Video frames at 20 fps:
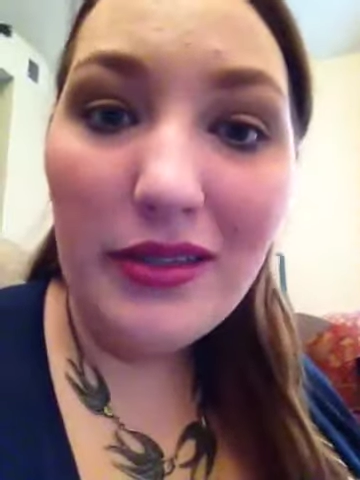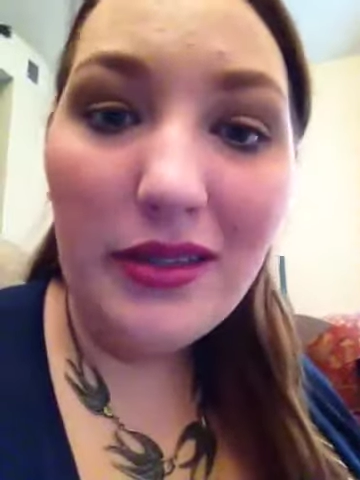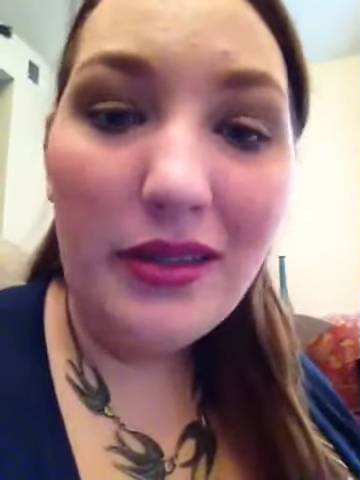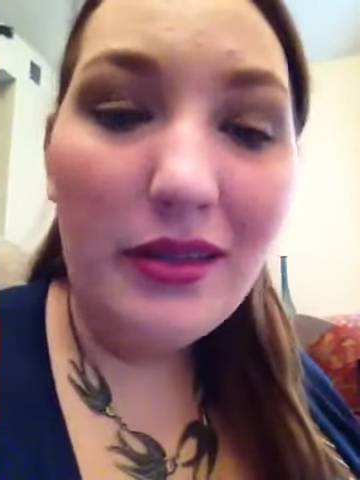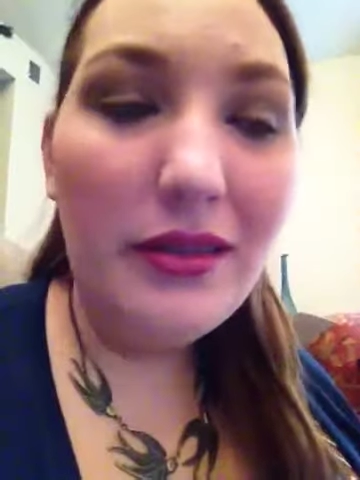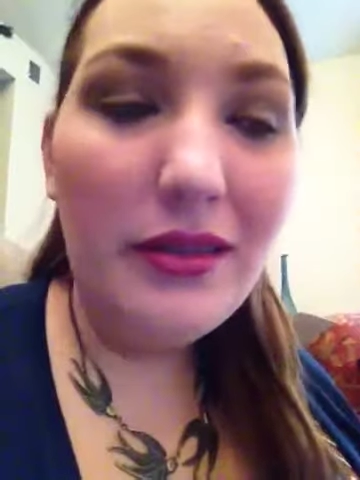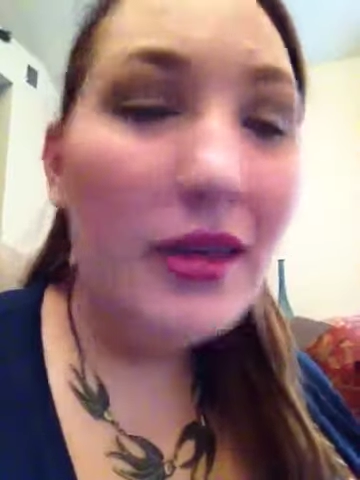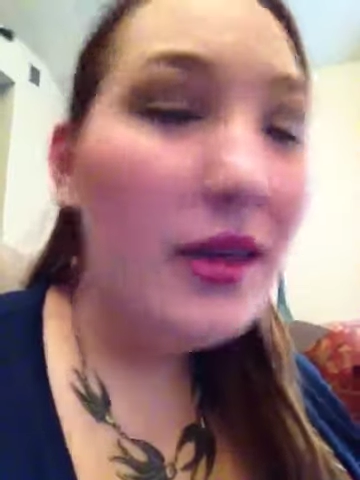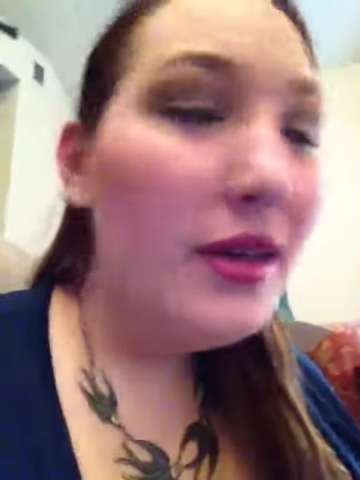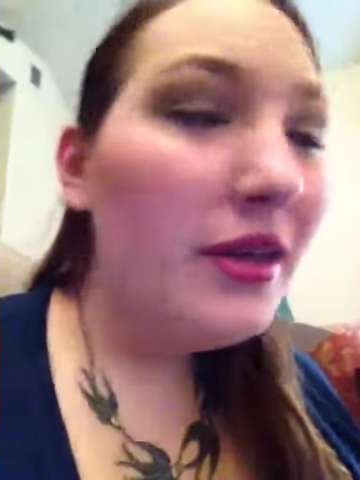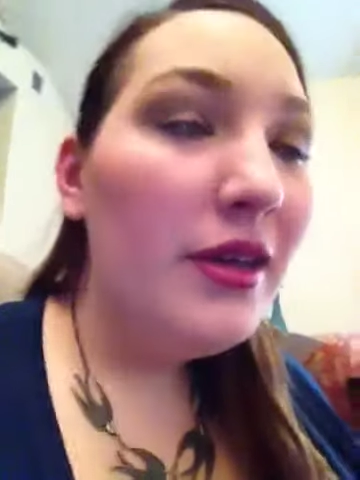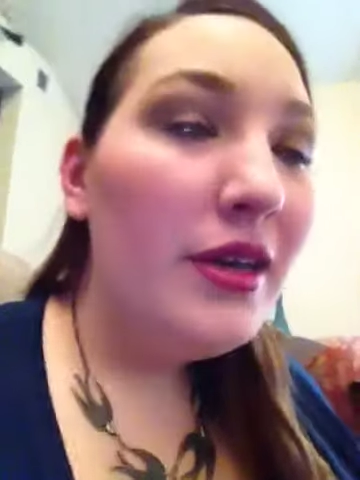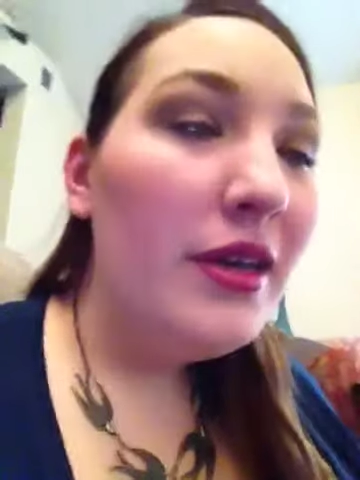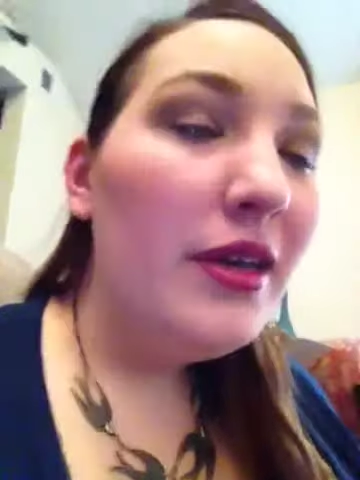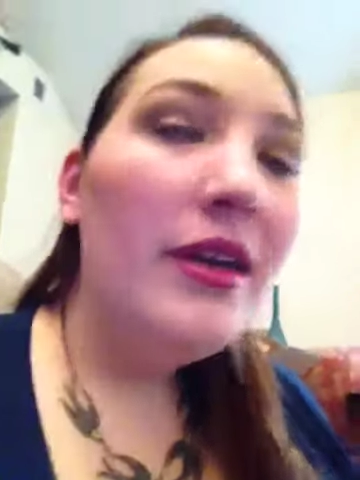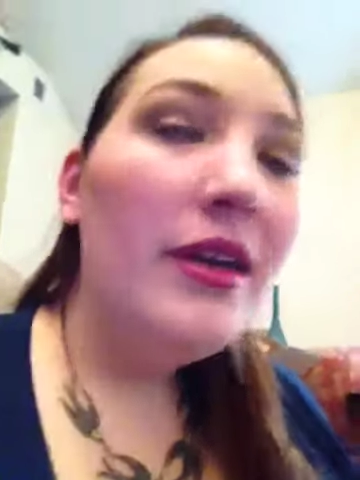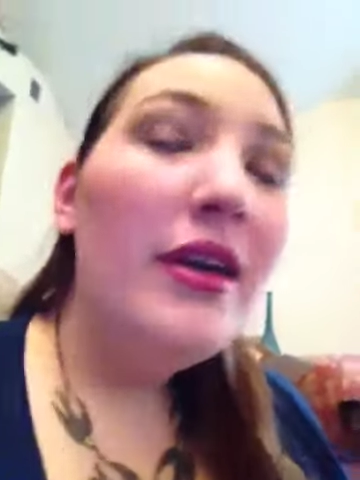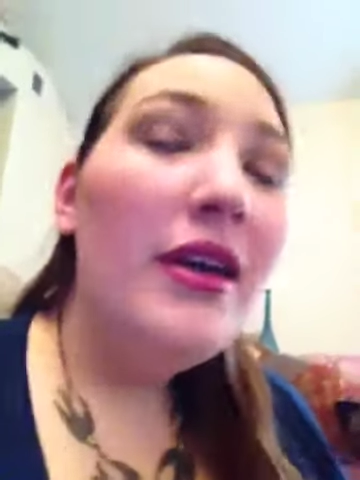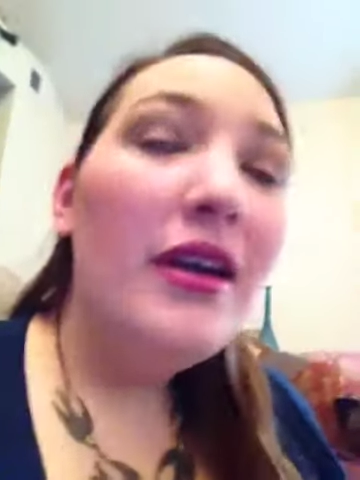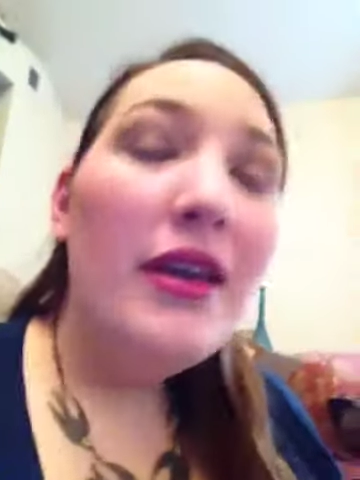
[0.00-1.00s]
and
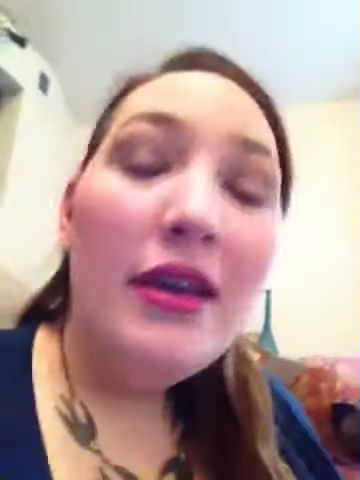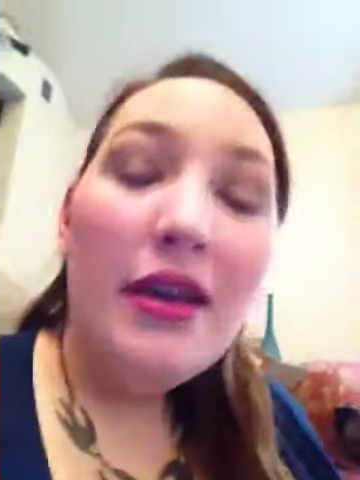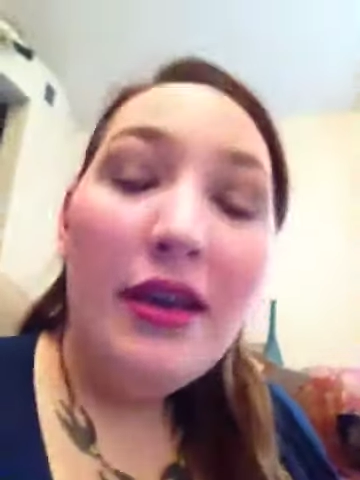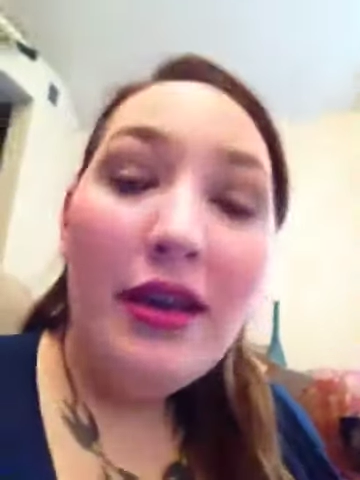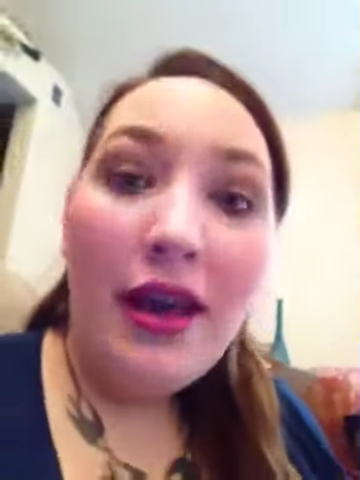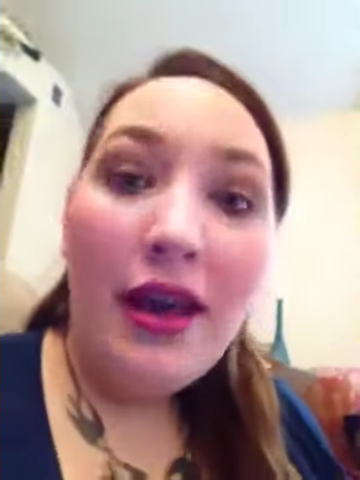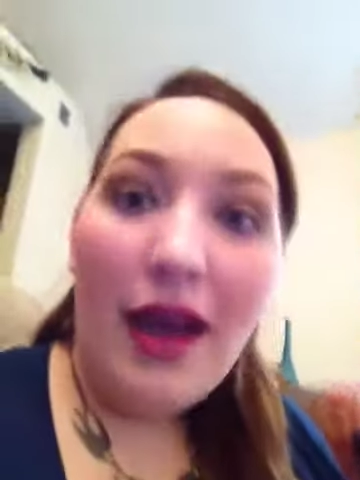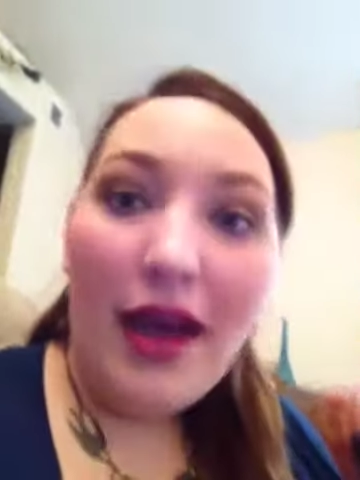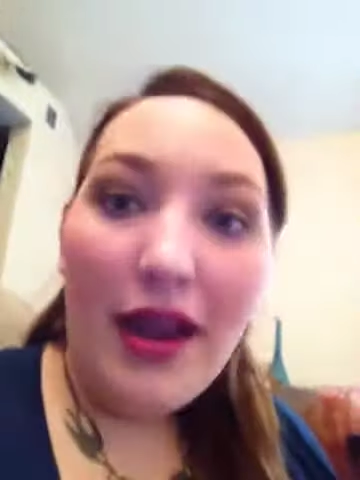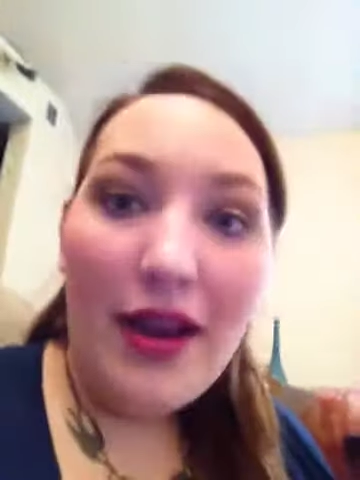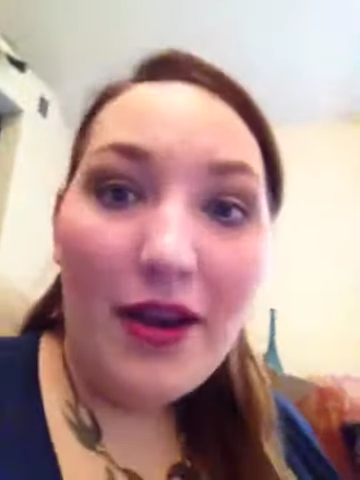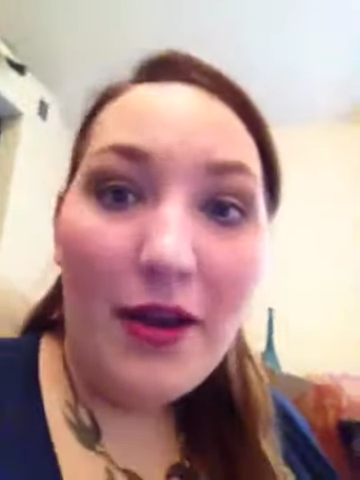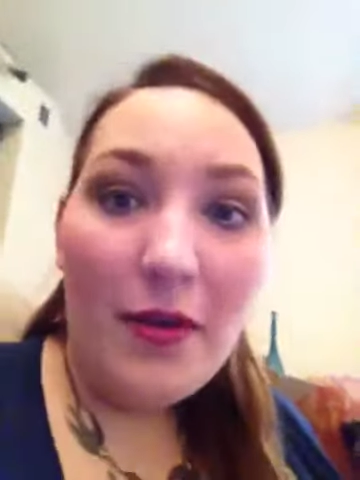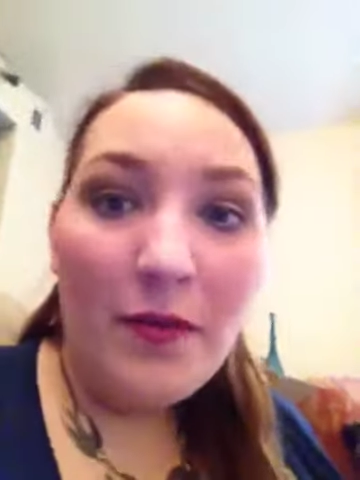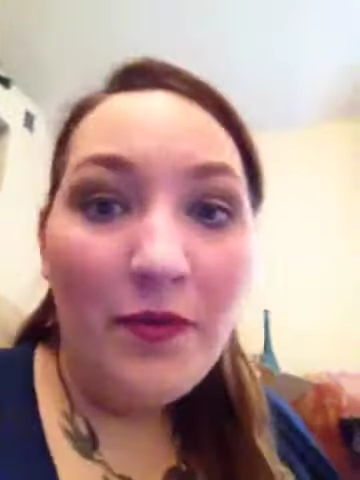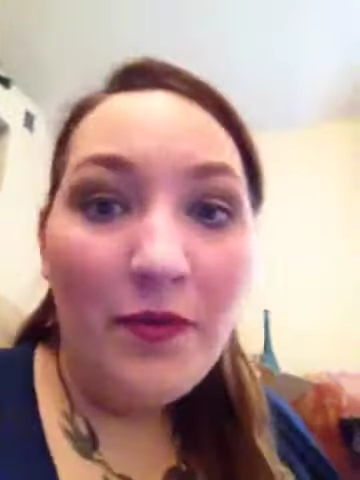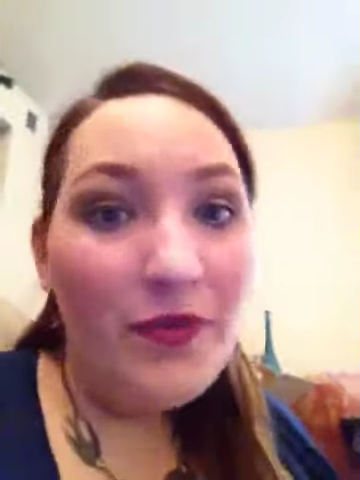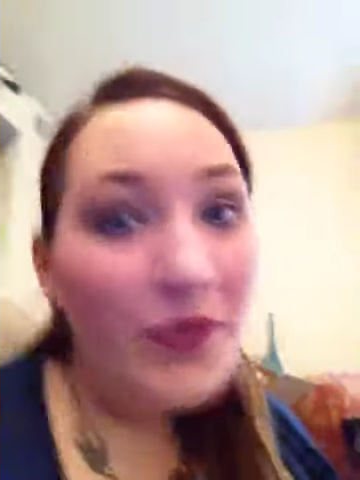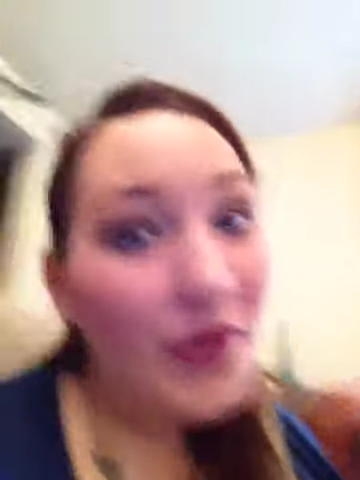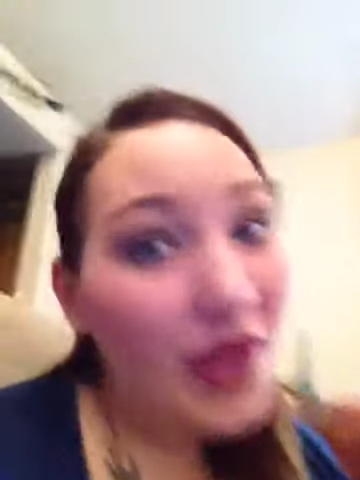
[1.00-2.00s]
I don't know.
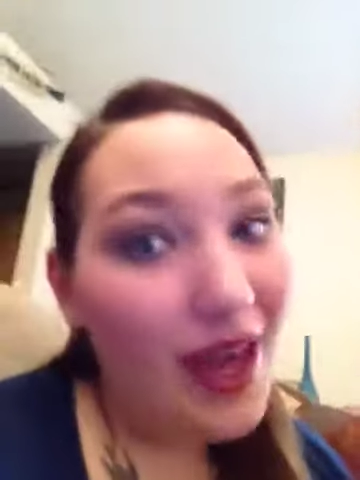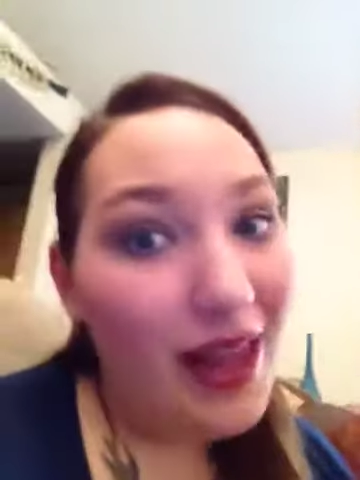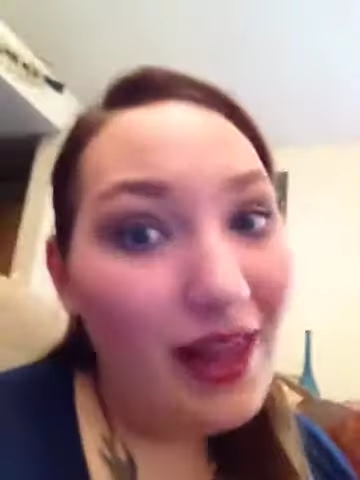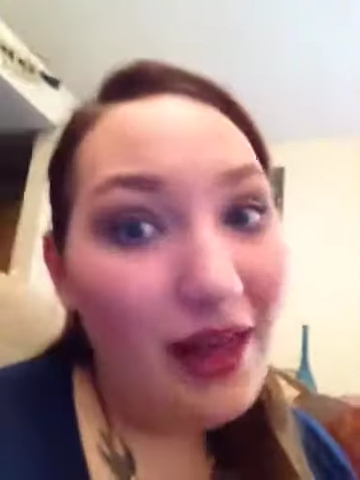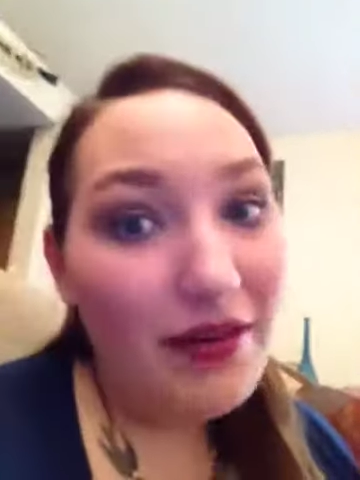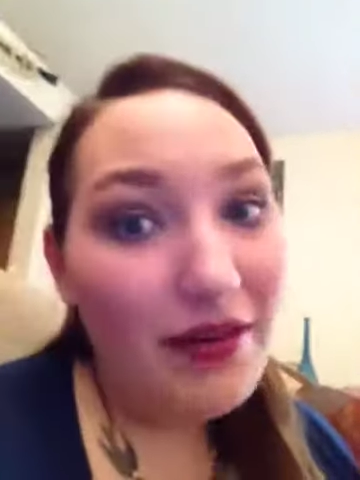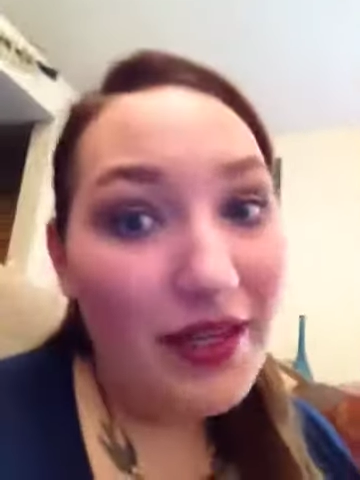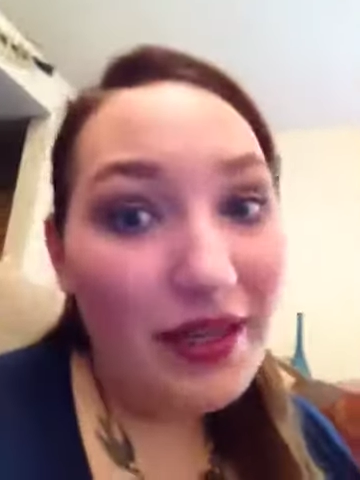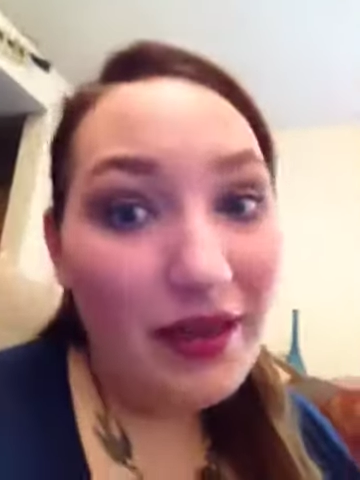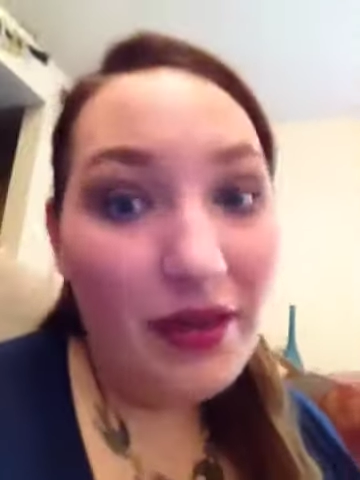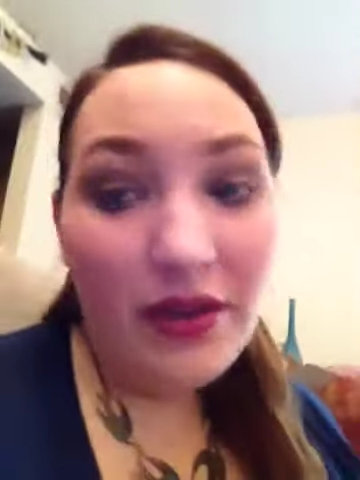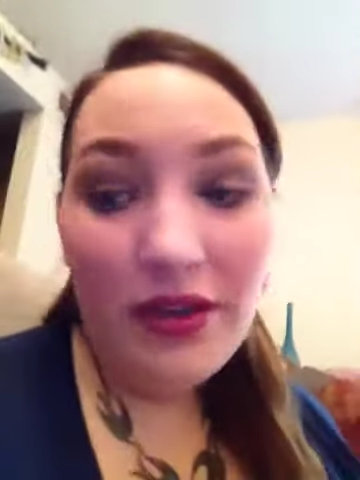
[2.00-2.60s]
I love it.